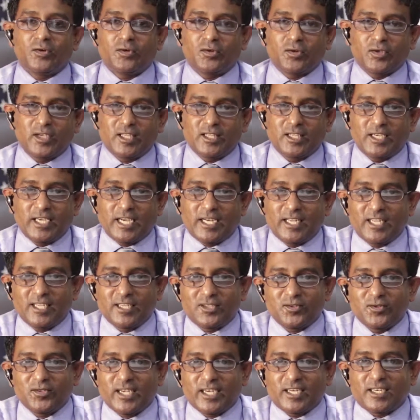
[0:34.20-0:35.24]
together adding
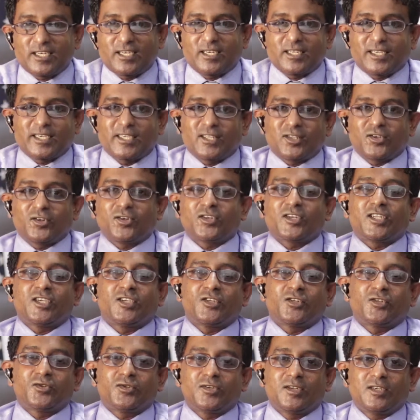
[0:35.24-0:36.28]
to that, I thought I
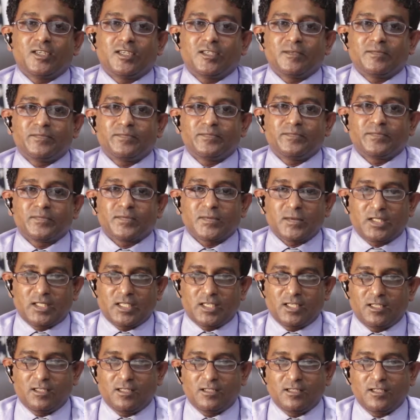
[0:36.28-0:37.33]
should
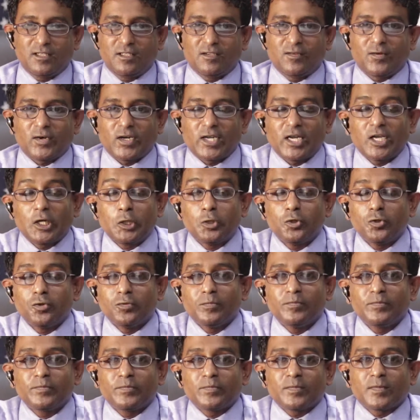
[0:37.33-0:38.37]
tell what I do,
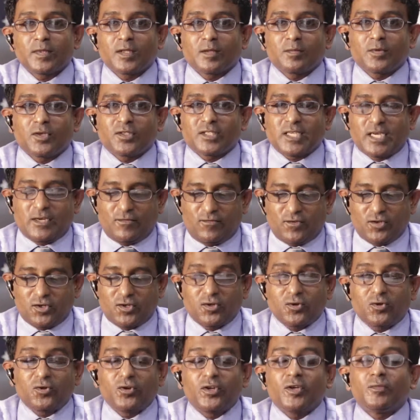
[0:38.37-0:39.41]
because I am not
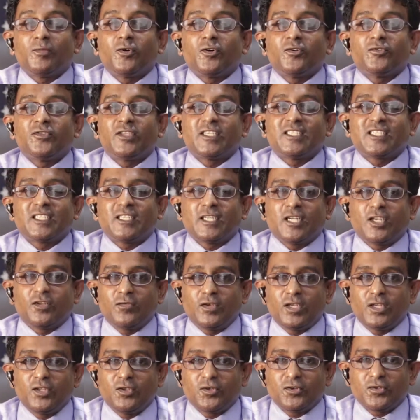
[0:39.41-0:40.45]
told about this in any
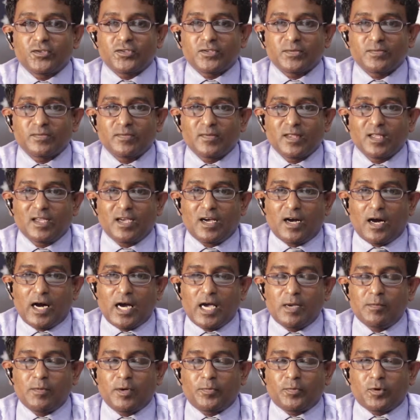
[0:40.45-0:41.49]
videos.
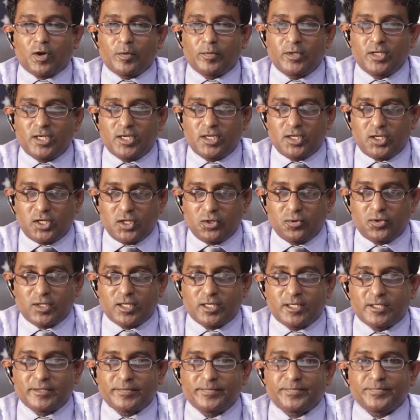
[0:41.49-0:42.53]
I am a prominent
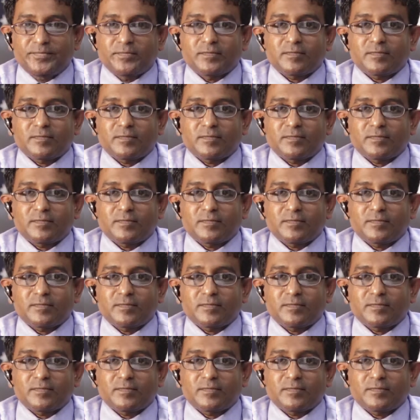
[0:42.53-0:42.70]
tutor